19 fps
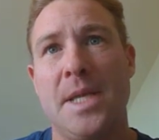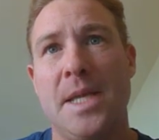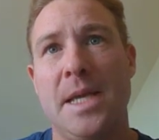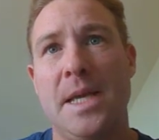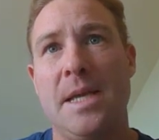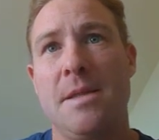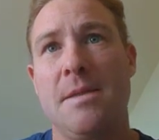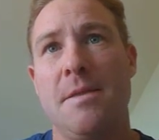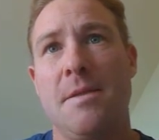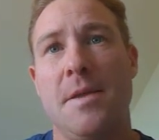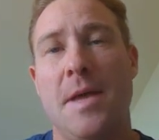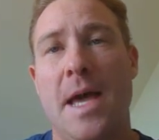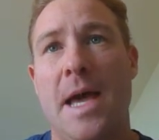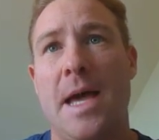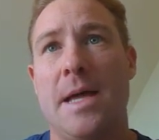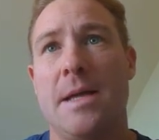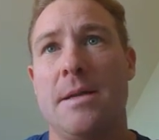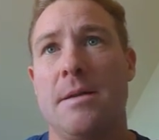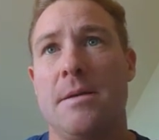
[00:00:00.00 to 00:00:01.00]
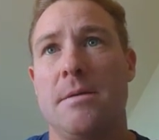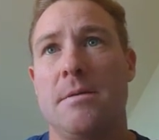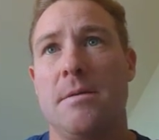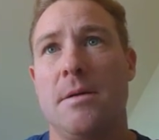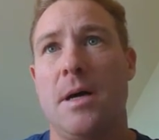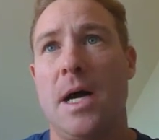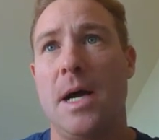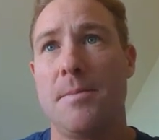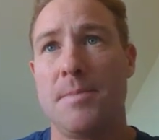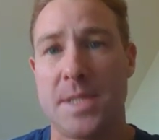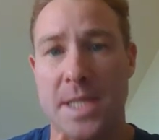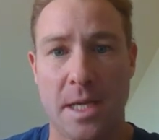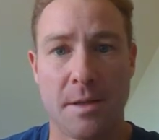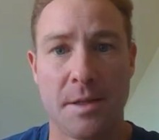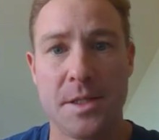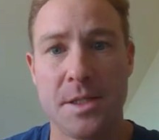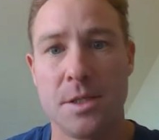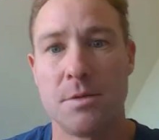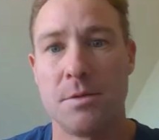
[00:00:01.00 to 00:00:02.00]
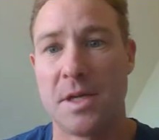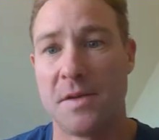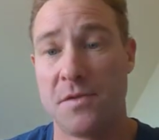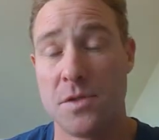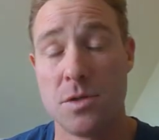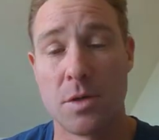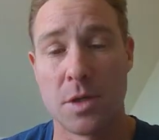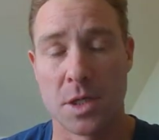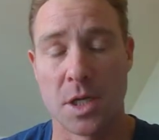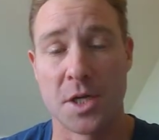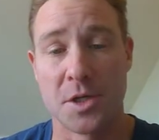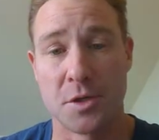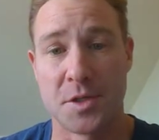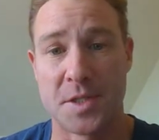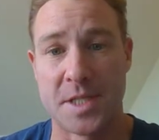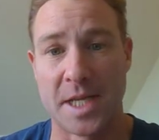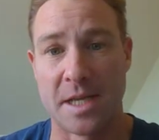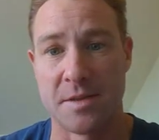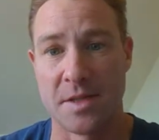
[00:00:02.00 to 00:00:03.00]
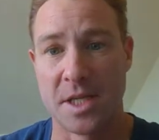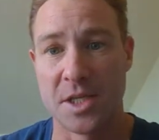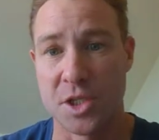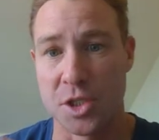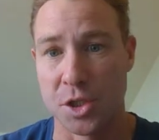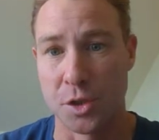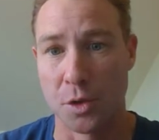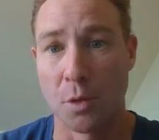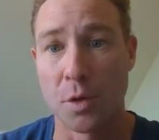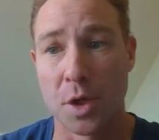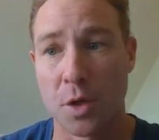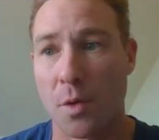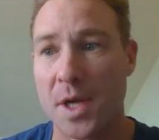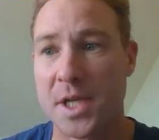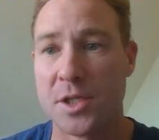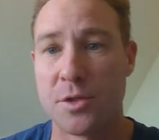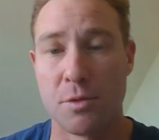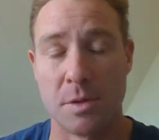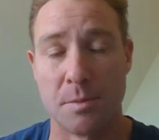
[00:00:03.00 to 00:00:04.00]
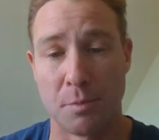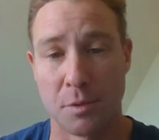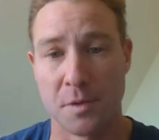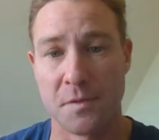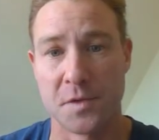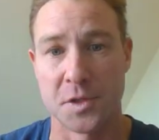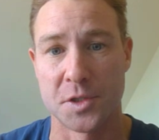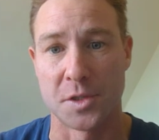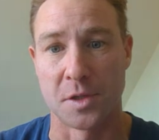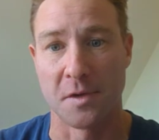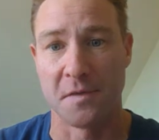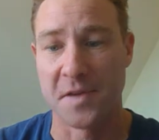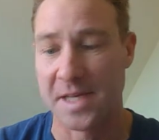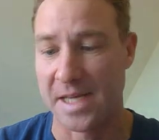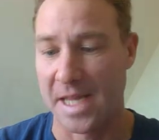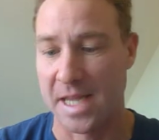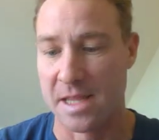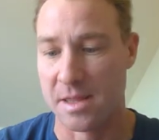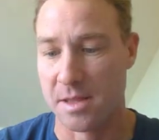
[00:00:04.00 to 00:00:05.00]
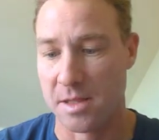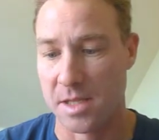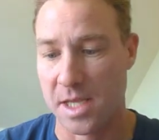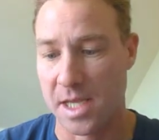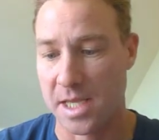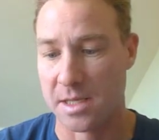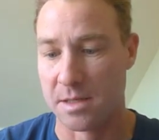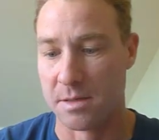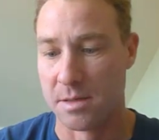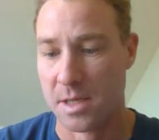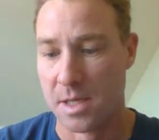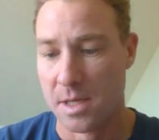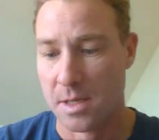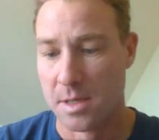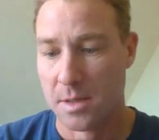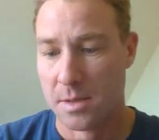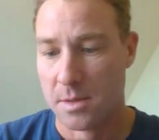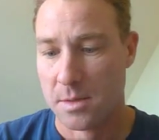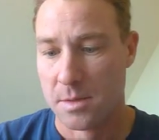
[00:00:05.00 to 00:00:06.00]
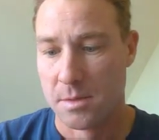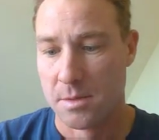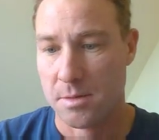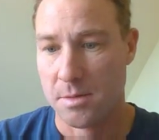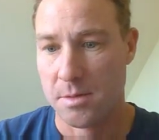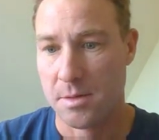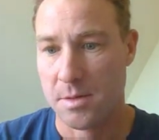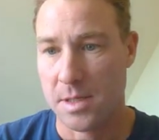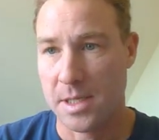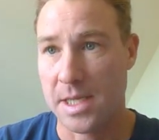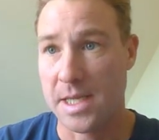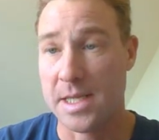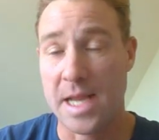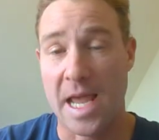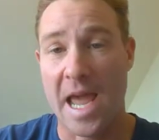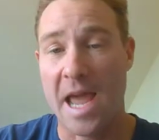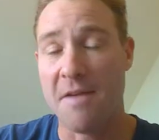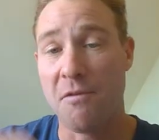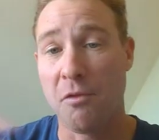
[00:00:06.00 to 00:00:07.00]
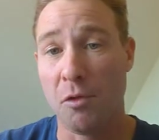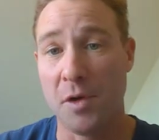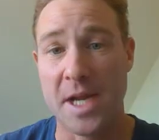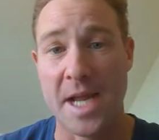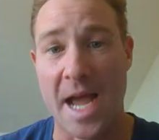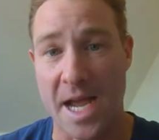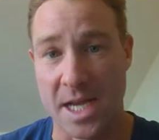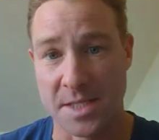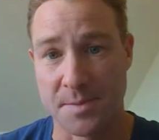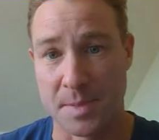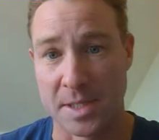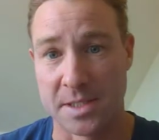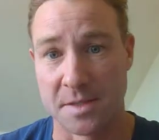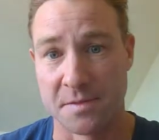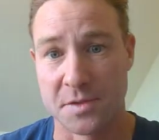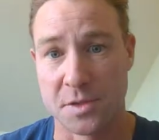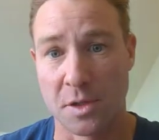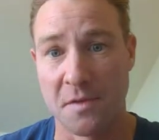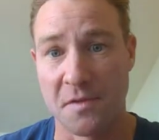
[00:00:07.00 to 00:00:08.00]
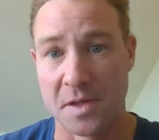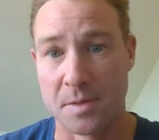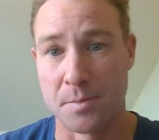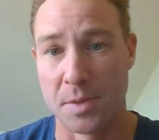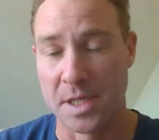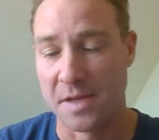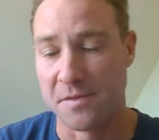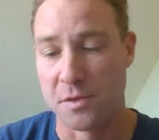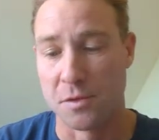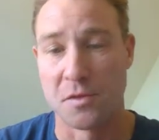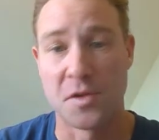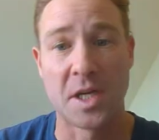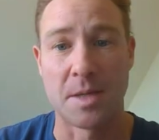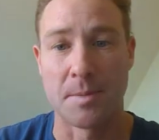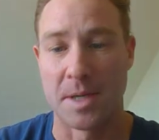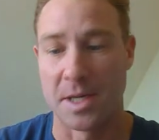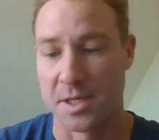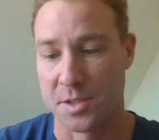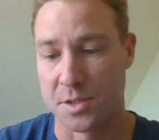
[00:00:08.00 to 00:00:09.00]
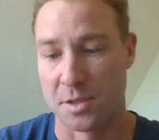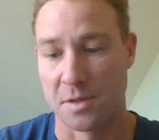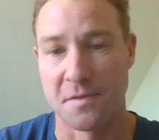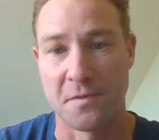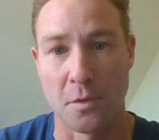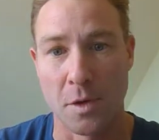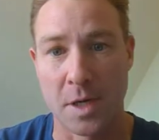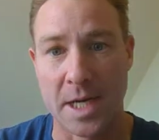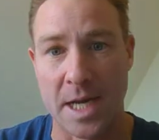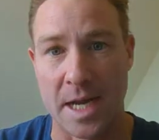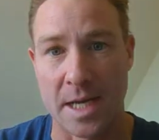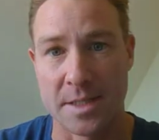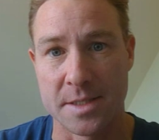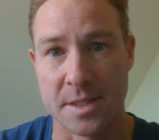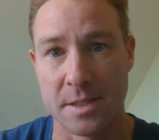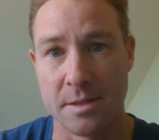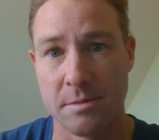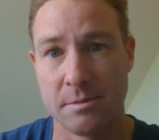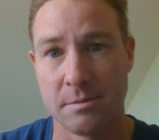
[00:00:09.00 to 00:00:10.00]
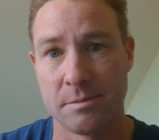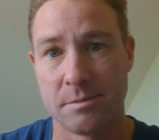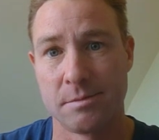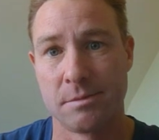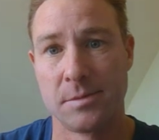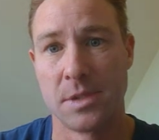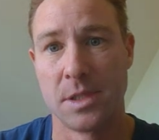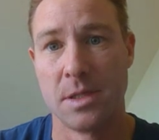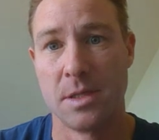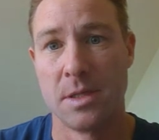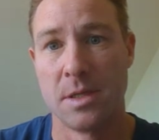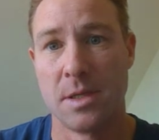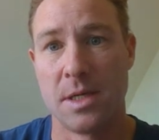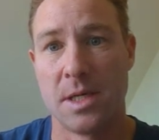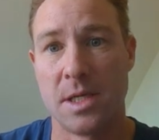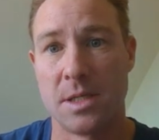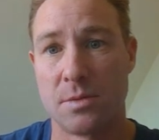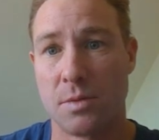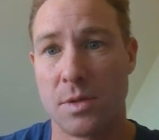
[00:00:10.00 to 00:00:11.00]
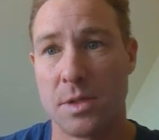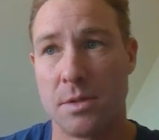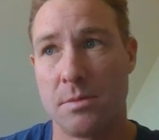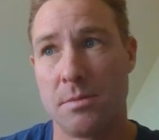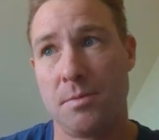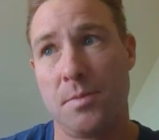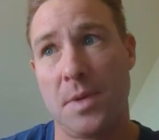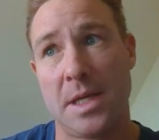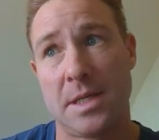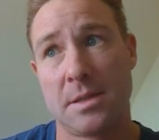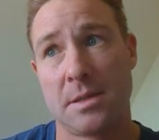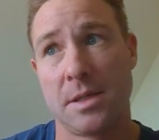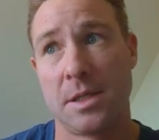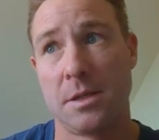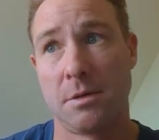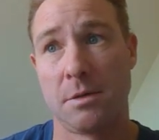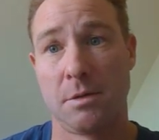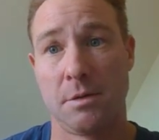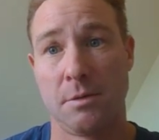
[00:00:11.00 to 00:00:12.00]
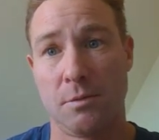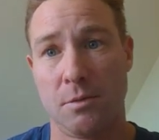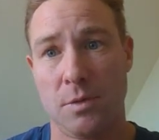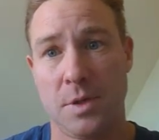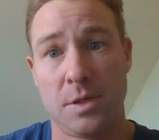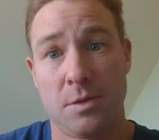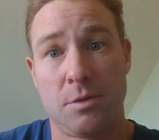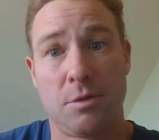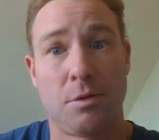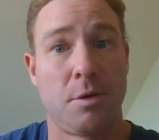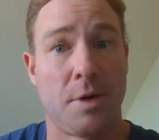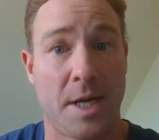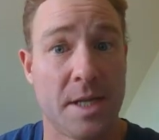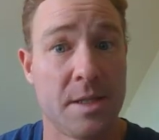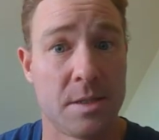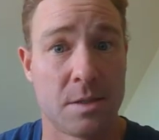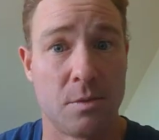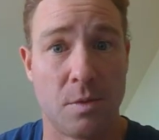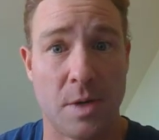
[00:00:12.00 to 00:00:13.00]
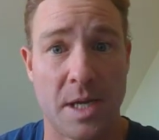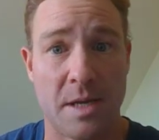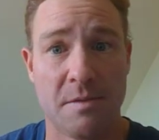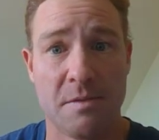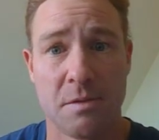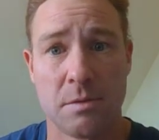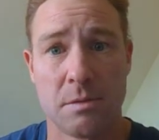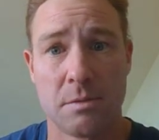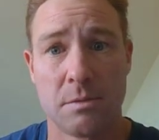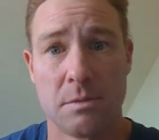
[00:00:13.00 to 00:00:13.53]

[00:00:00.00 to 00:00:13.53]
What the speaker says: in that I'm telling you, if you can understand this, you're going to improve your surfing in every aspect of surfing. But if you think about it, surf forecasting is what basically what creates a wave,